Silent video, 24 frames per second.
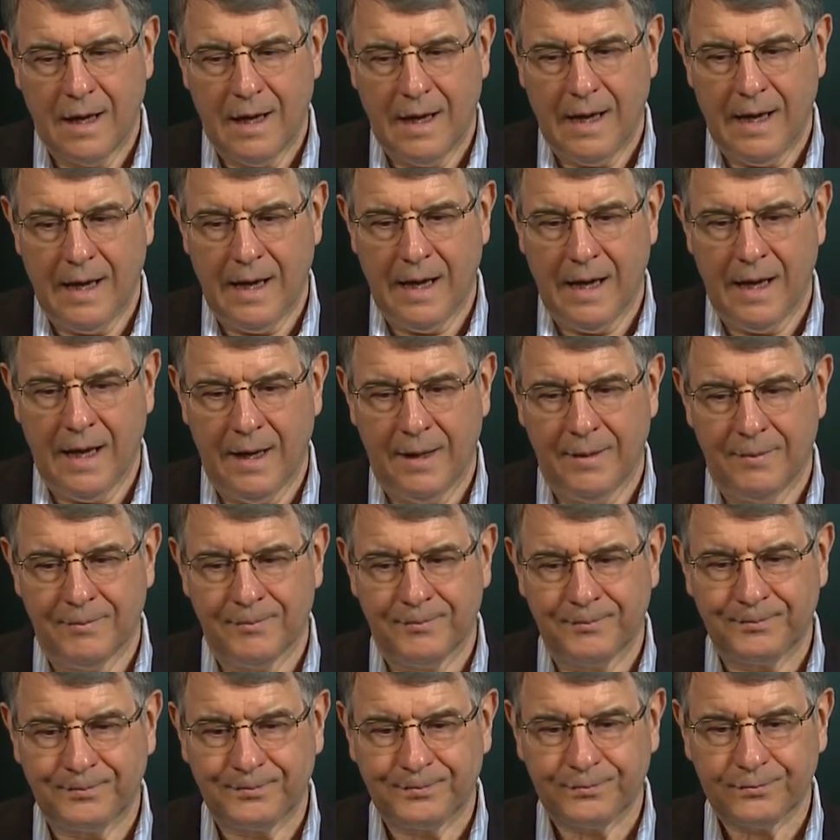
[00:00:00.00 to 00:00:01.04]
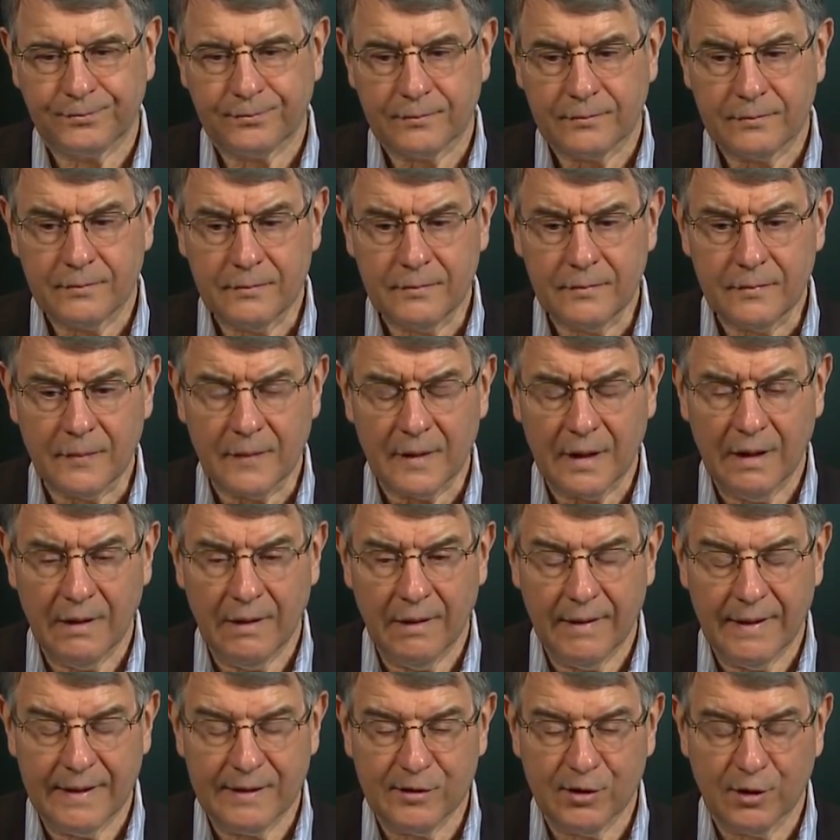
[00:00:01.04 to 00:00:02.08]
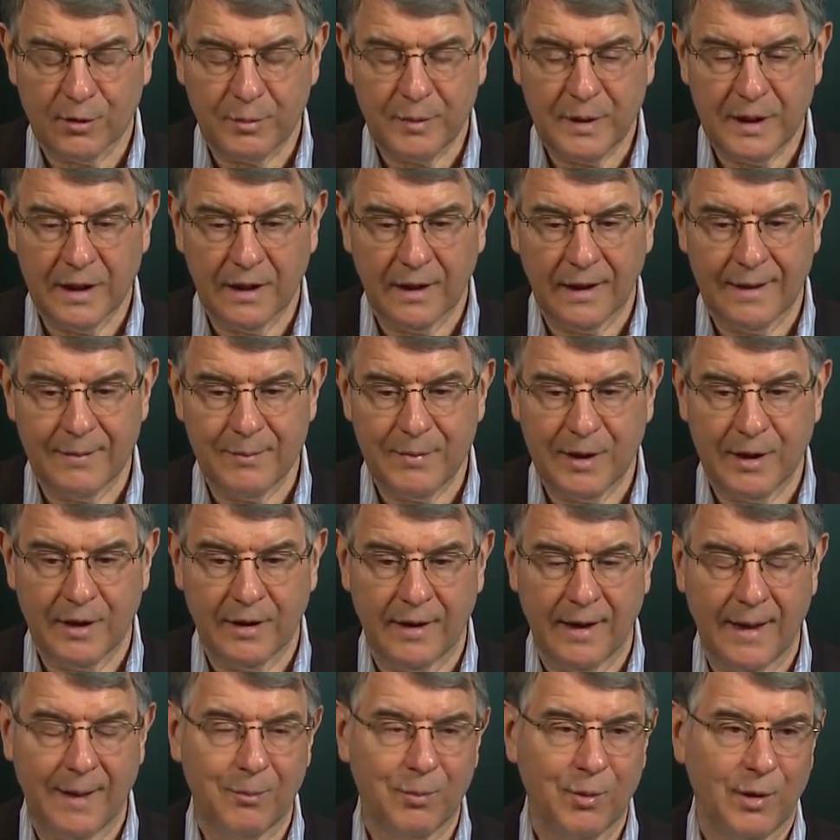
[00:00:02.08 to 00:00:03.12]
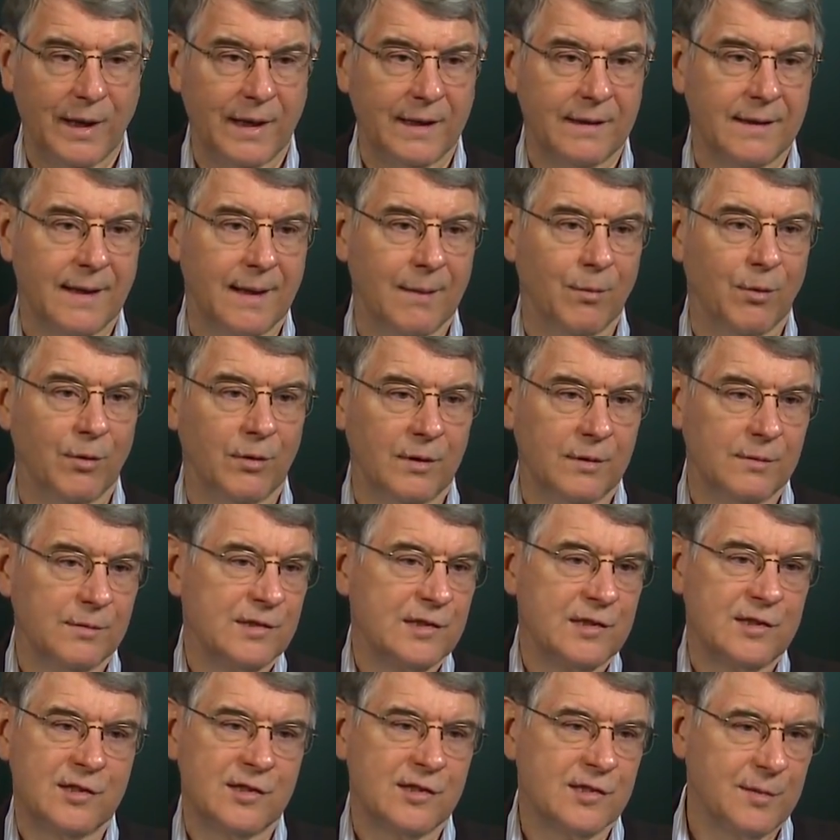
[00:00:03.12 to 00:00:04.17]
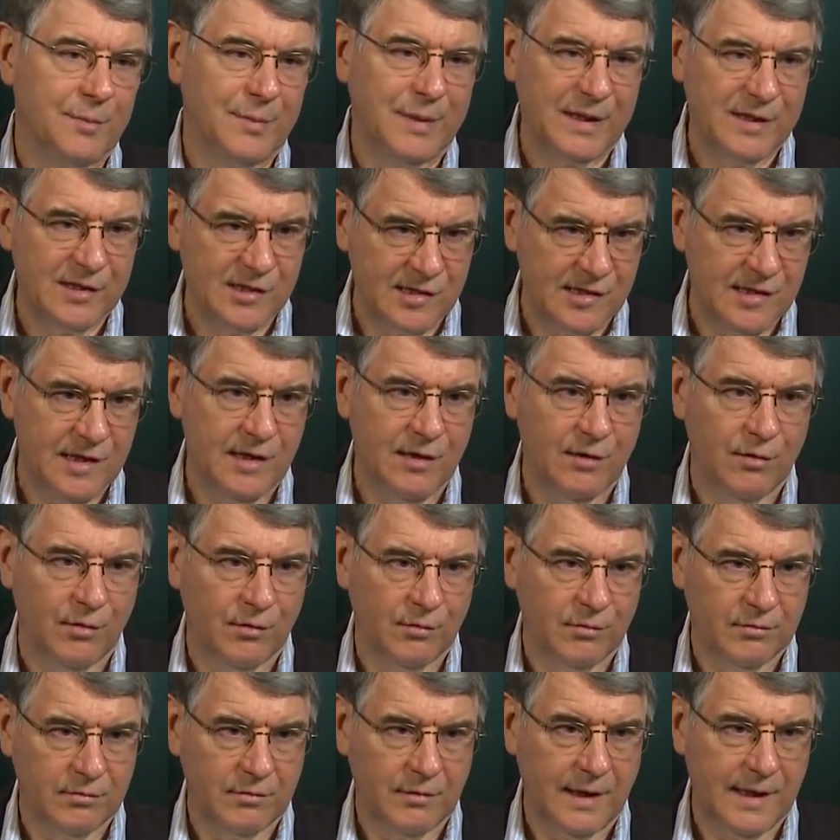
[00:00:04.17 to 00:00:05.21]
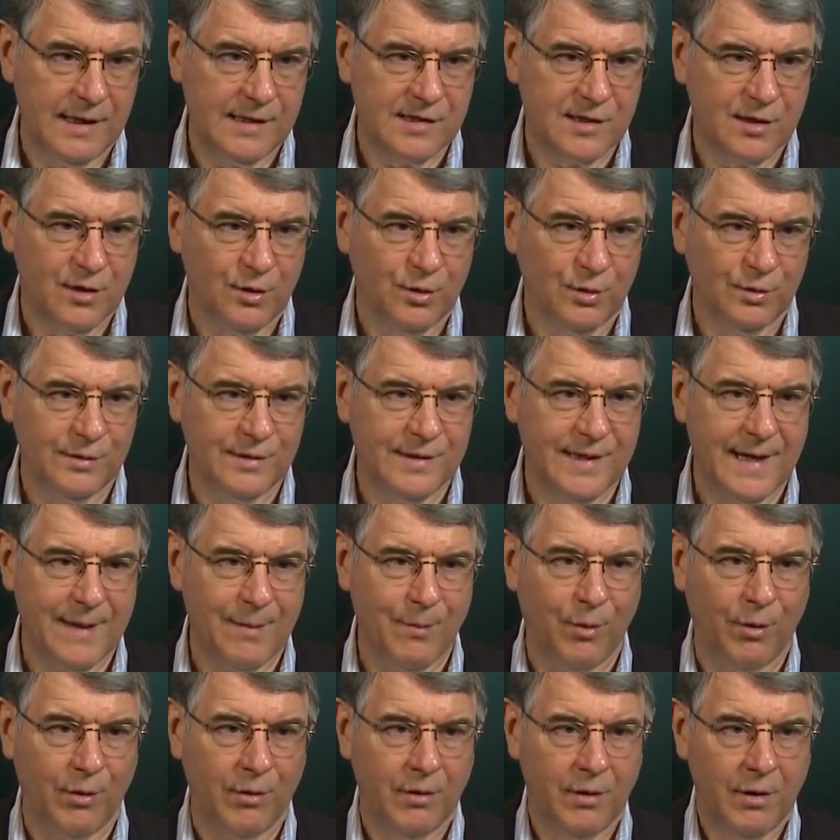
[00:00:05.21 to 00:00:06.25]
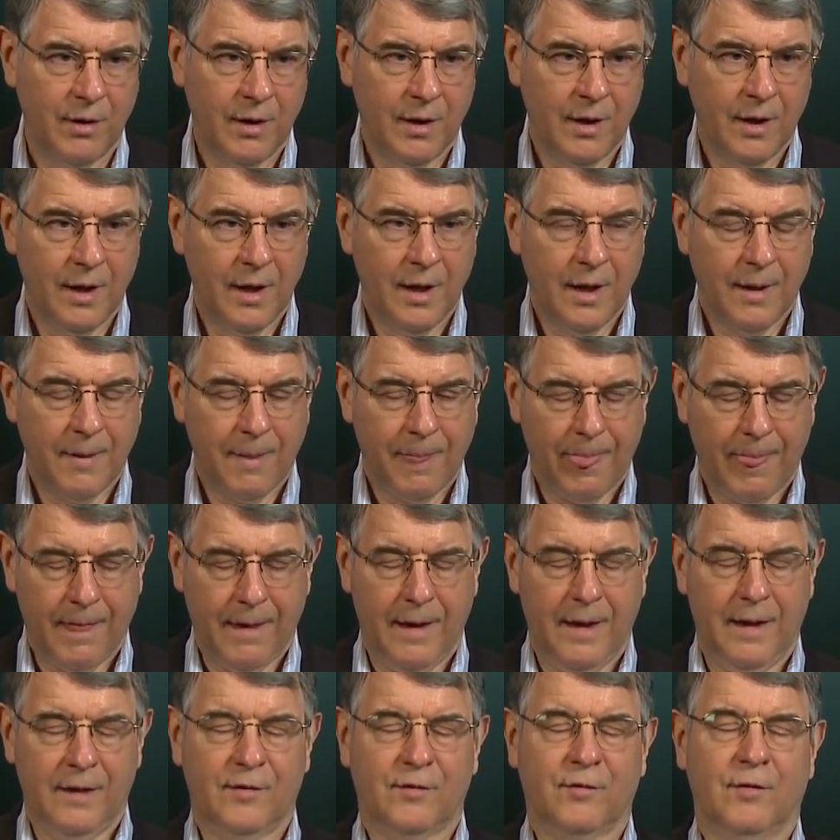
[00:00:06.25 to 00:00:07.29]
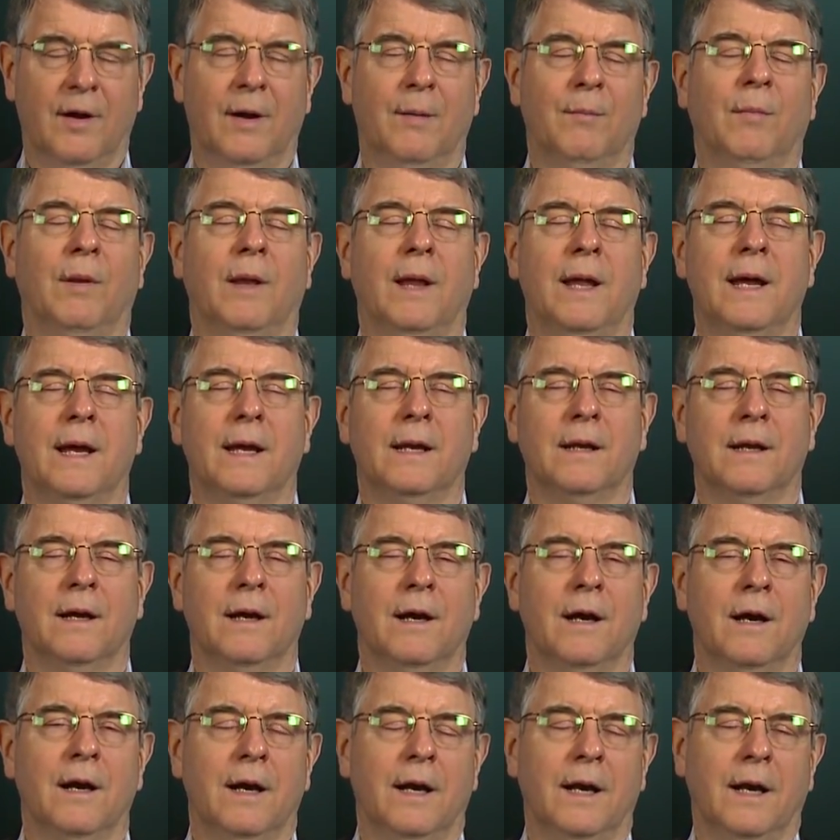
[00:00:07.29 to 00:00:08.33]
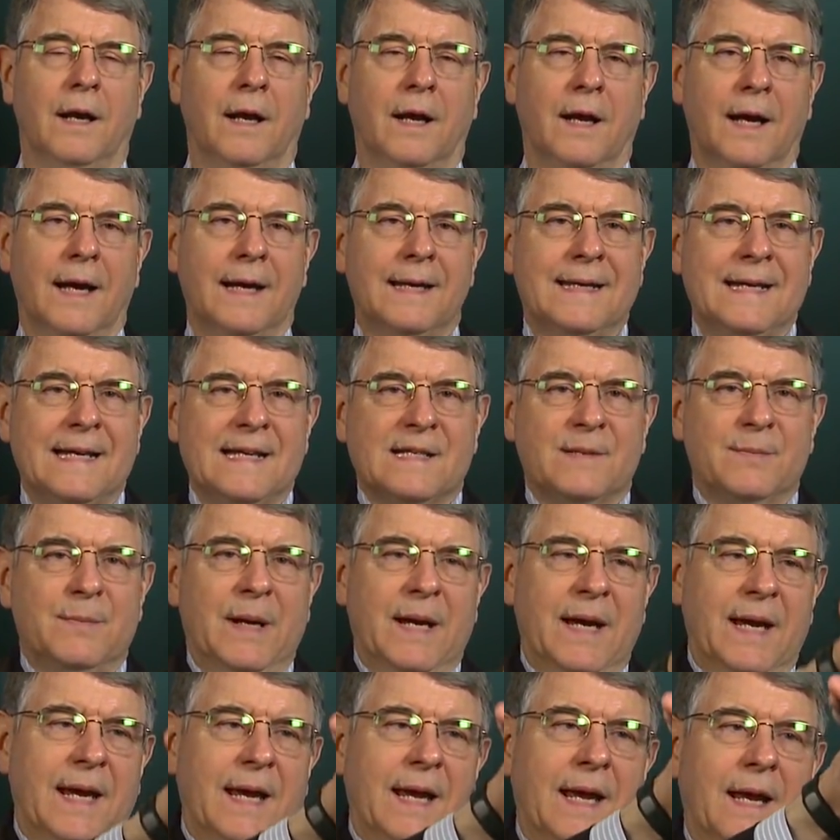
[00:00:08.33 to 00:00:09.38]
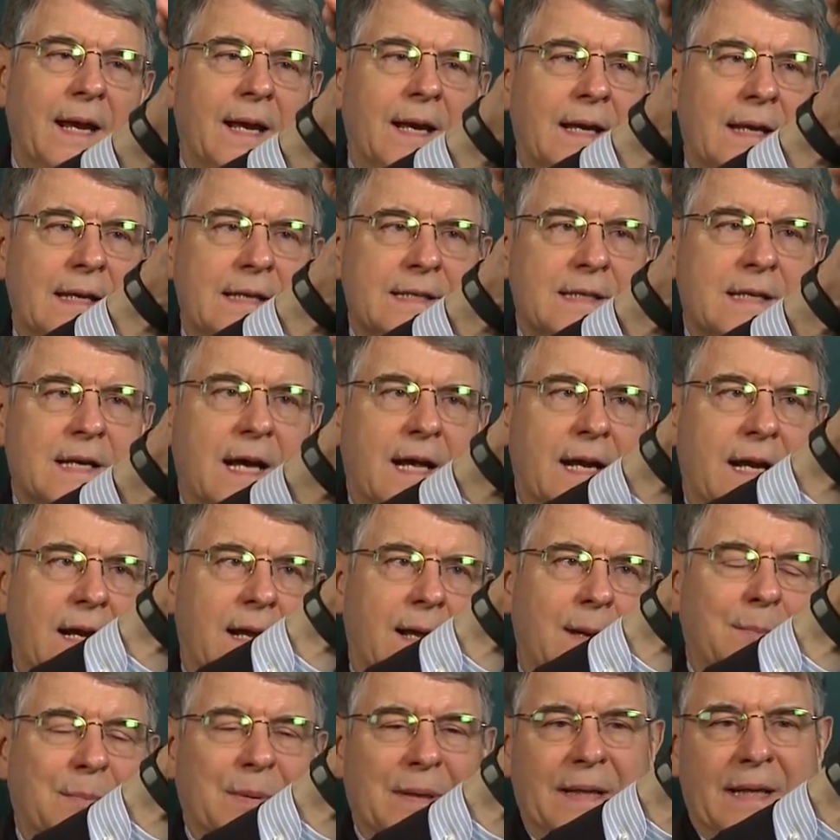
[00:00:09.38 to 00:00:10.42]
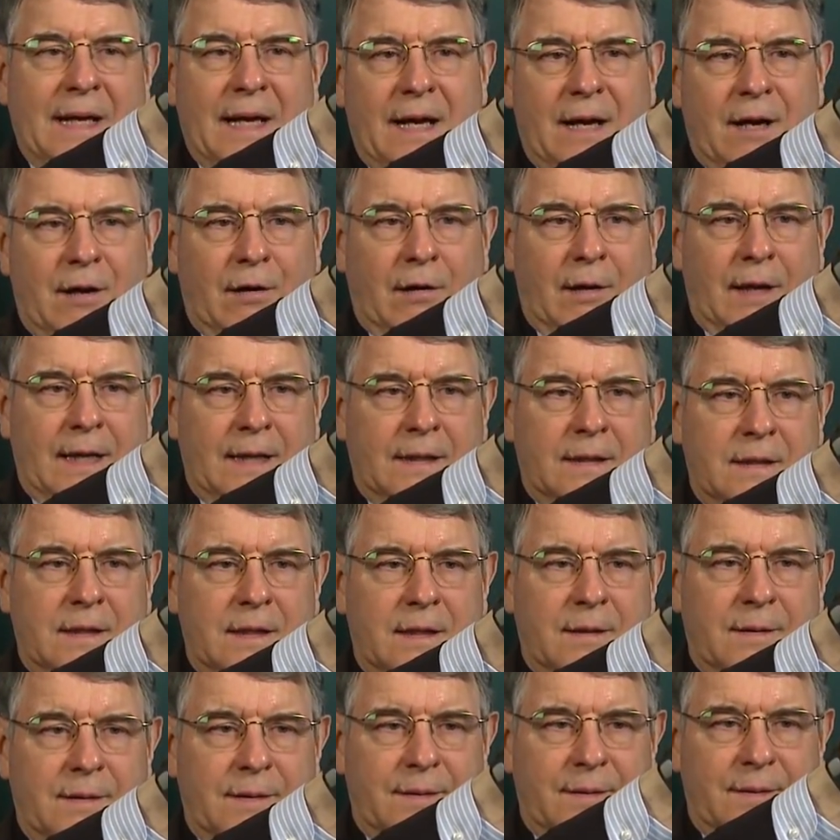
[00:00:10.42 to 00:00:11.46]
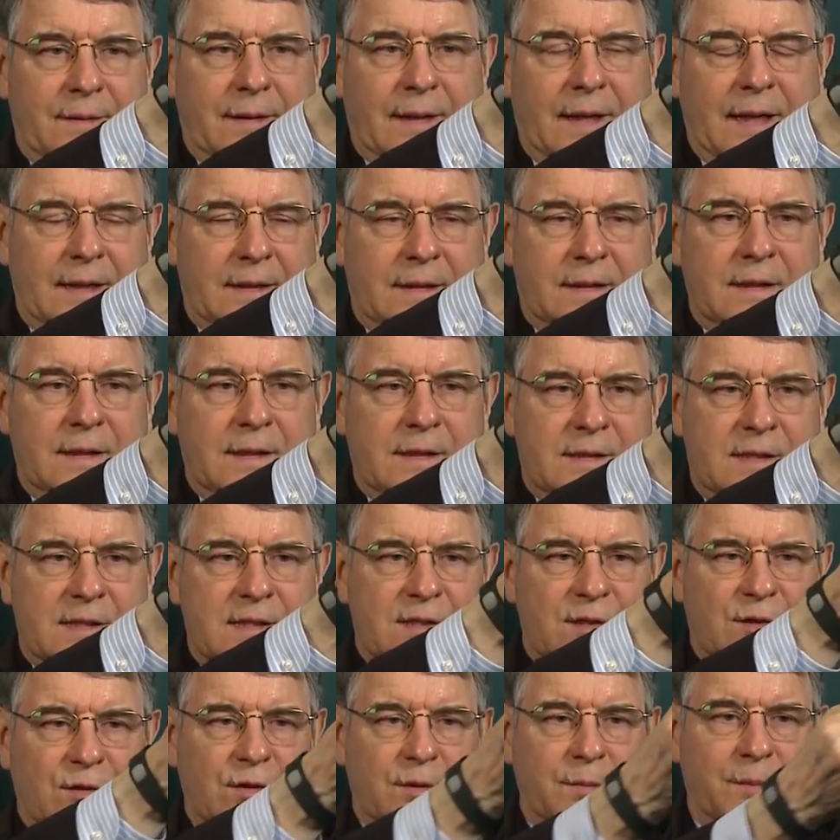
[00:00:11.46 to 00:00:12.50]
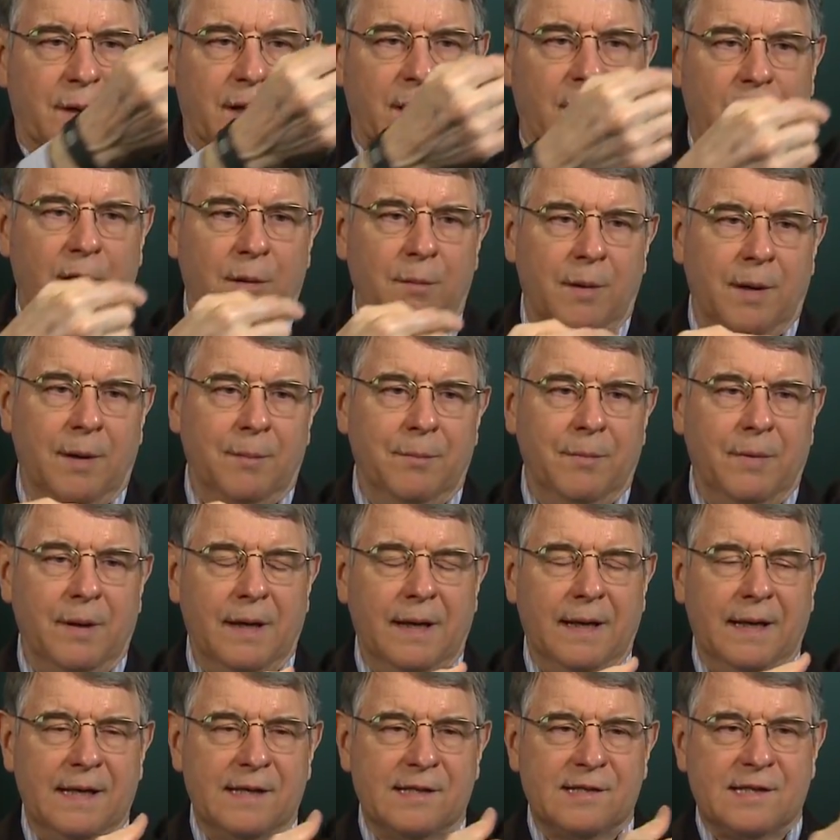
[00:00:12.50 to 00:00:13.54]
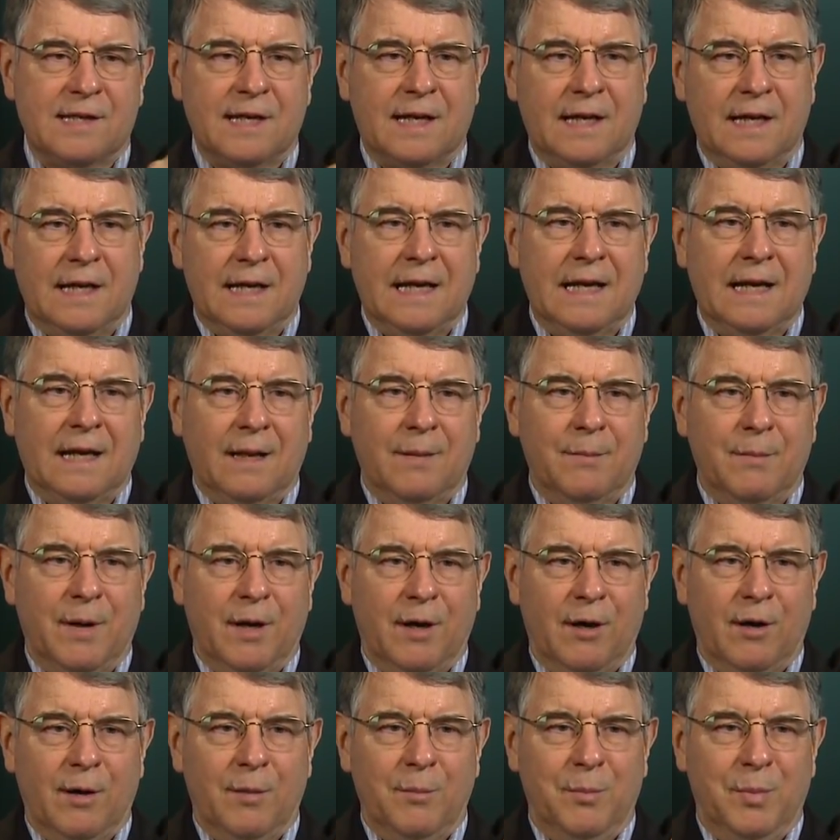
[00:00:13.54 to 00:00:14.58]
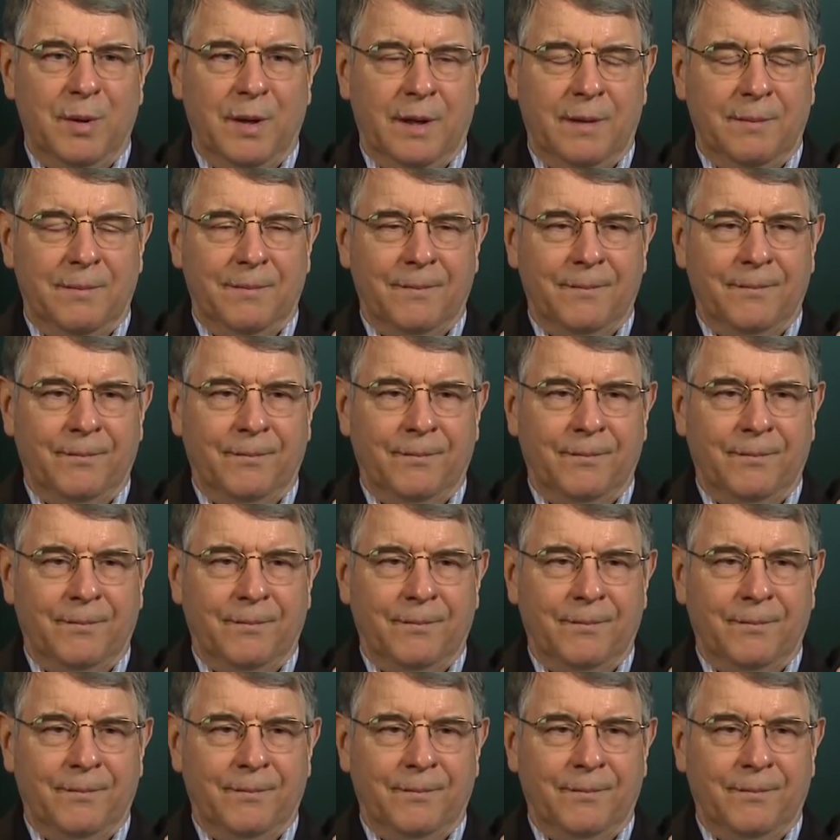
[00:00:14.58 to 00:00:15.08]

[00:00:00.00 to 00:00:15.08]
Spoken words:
And they took me in and laid me on the operating table, and it was just a big steel ice-cold table. And so I'm laying there, and the guy takes my hand, and he's got it up in the air like this. He's holding my arm up, and they stick a needle in my armpit